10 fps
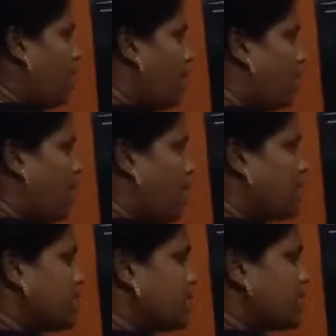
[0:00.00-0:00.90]
past
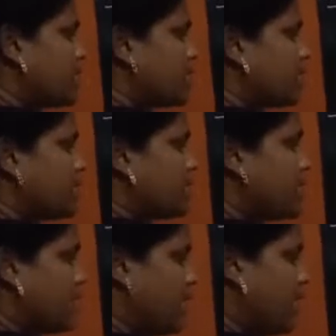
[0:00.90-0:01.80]
tense,
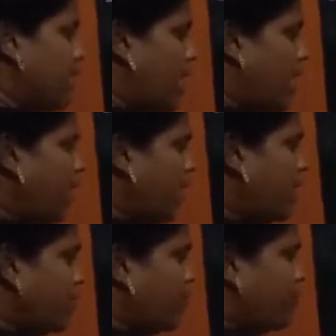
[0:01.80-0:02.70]
and
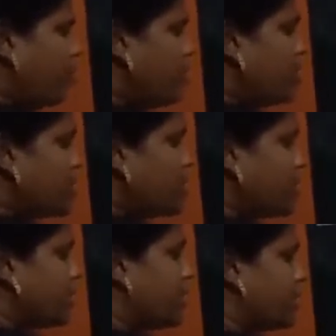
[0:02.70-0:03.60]
future
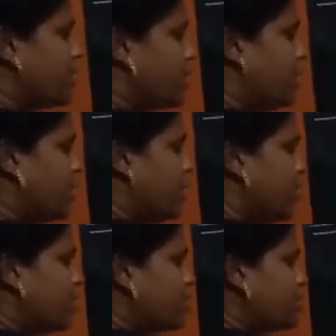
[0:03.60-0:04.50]
tense.
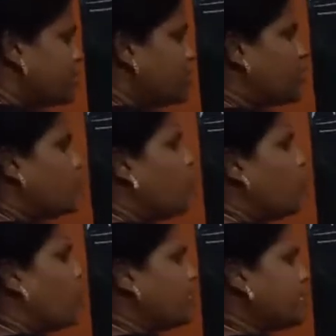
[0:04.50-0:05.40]
Understood, children?
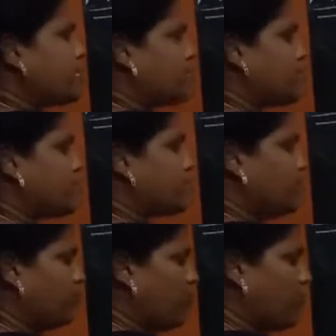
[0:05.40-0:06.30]
What is present,
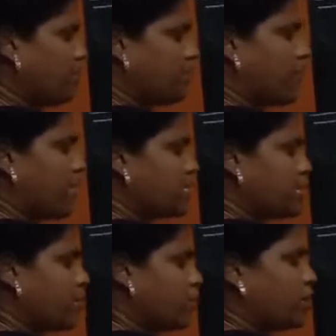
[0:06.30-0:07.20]
what is past, and
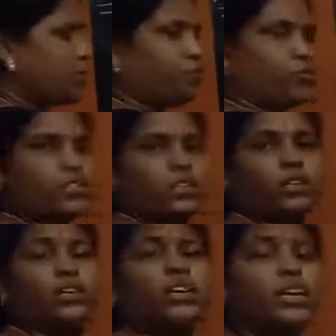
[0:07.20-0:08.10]
what is future?
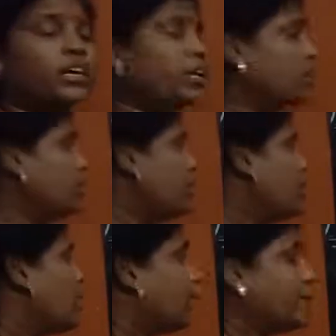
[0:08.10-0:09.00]
Here,
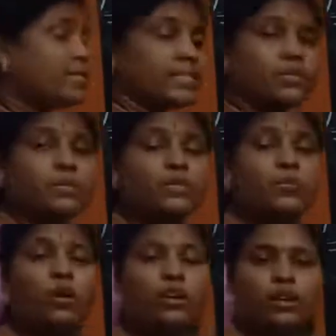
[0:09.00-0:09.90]
present means
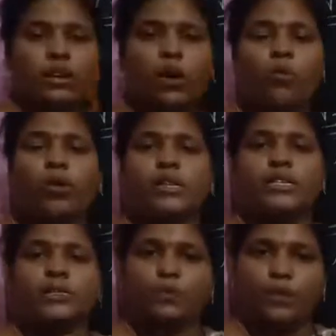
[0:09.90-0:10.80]
what? Now what is
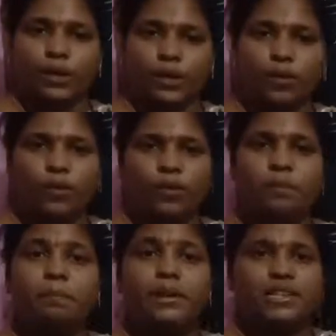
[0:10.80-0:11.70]
going on?
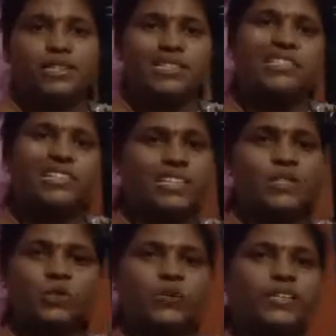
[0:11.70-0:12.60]
Present day
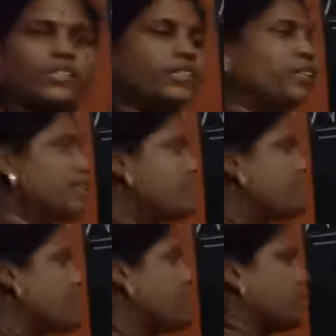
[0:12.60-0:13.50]
situation is
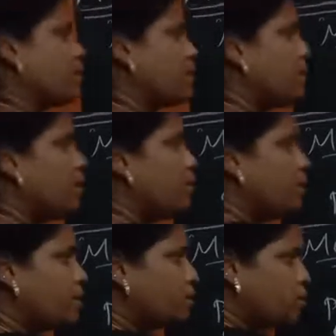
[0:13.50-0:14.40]
present.
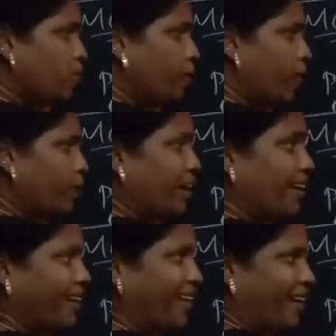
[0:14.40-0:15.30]
Means today you can
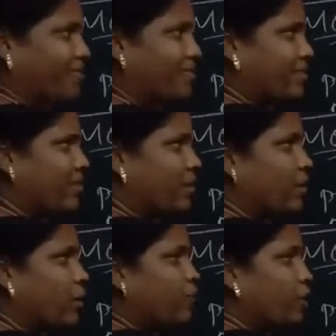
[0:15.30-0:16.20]
tell us.
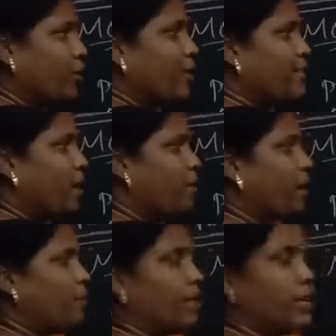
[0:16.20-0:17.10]
For your example, I am
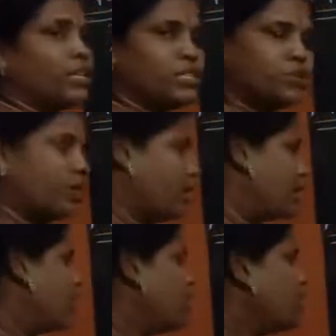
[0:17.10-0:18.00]
telling today.
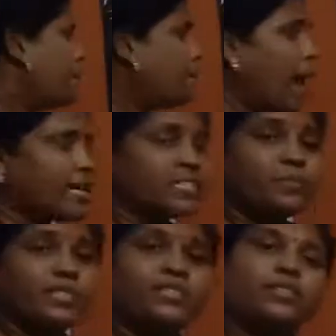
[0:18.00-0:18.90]
Past
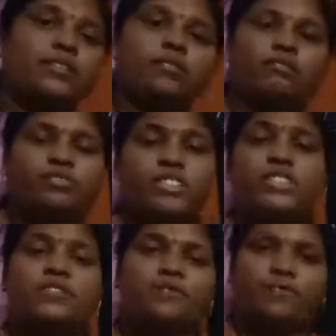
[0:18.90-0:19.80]
means which is
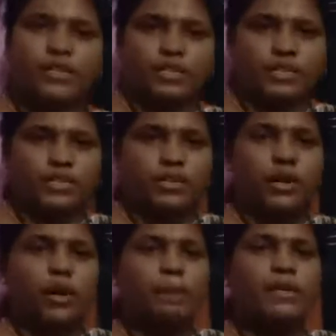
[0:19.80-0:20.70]
finished.
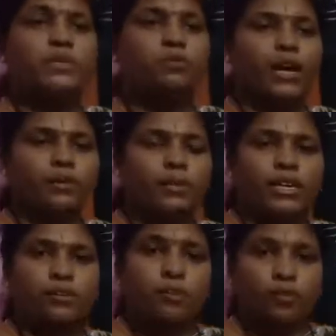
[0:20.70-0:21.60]
Means 1 minute
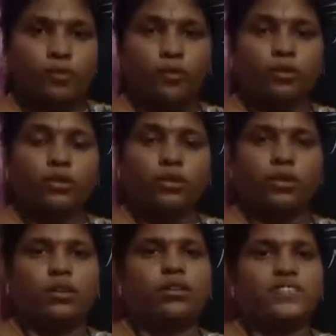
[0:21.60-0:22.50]
before
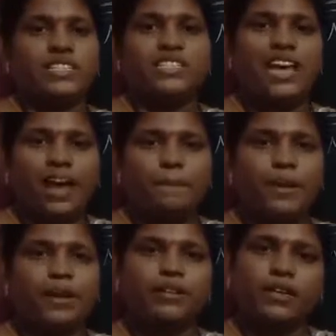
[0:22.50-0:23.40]
which is
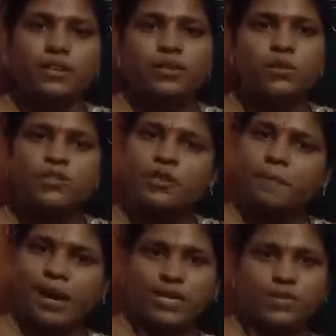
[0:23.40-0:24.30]
happened. That is also a
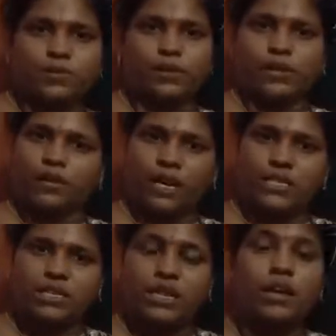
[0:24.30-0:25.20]
past only. Okay,
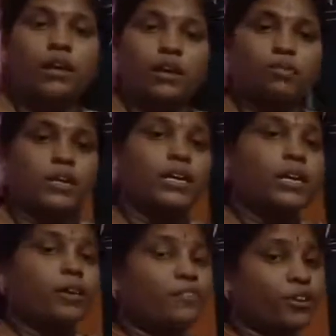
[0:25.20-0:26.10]
children? But
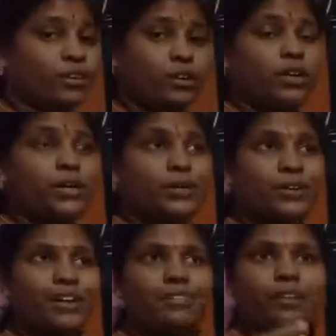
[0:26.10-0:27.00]
for you
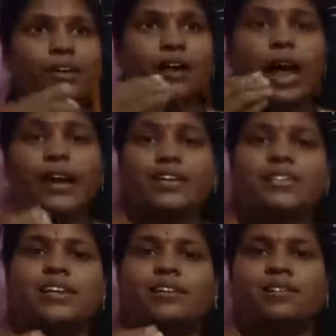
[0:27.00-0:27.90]
can
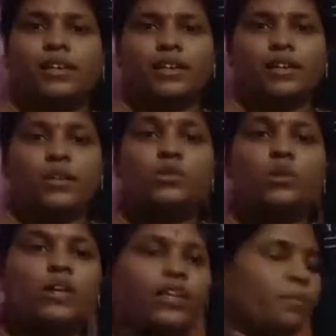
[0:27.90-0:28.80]
understand clearly, so
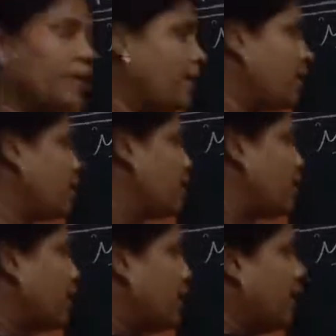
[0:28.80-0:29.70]
that I am writing here
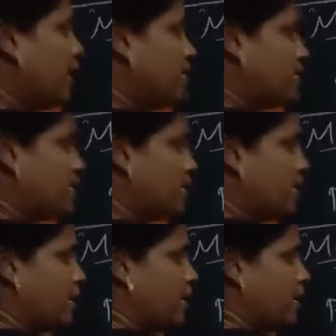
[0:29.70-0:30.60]

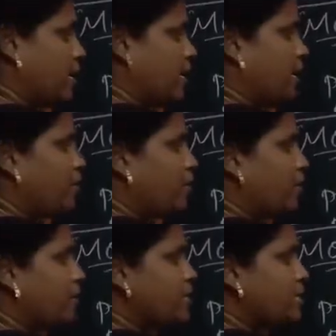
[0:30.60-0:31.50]
yesterday. What it
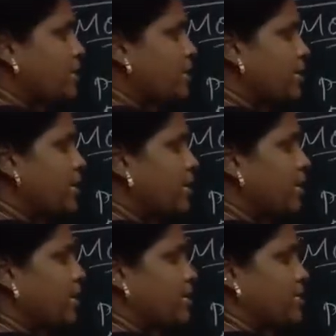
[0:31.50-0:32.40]
is, children?
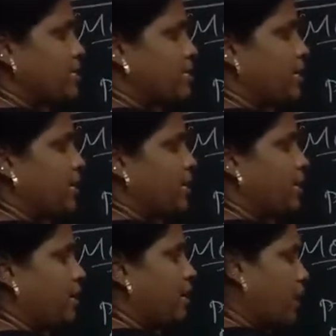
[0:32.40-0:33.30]
Yesterday.
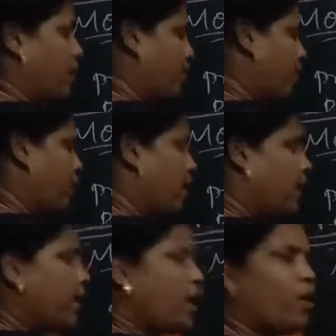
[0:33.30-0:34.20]
Okay,
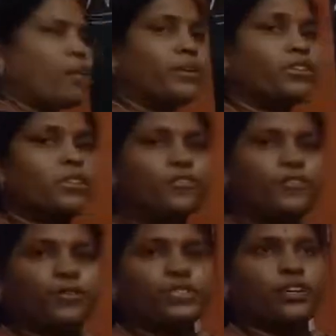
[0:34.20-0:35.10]
now coming to the
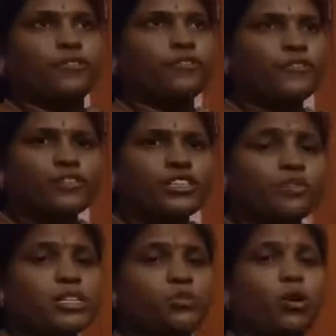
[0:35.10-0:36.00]
future. Future
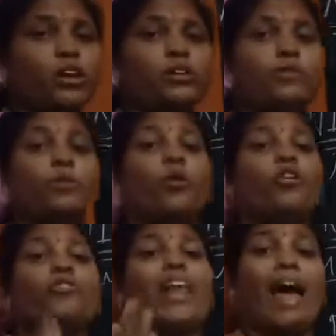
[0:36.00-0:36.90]
means what? What
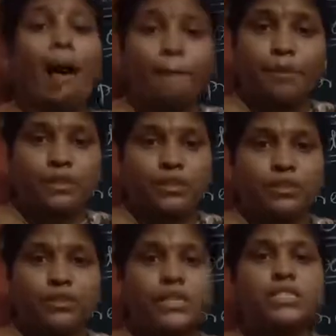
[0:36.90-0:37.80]
will happen
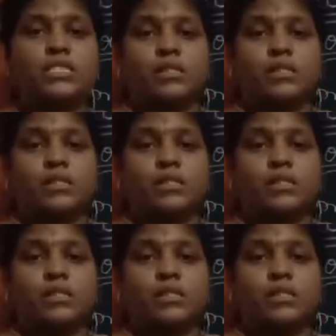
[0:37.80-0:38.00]
next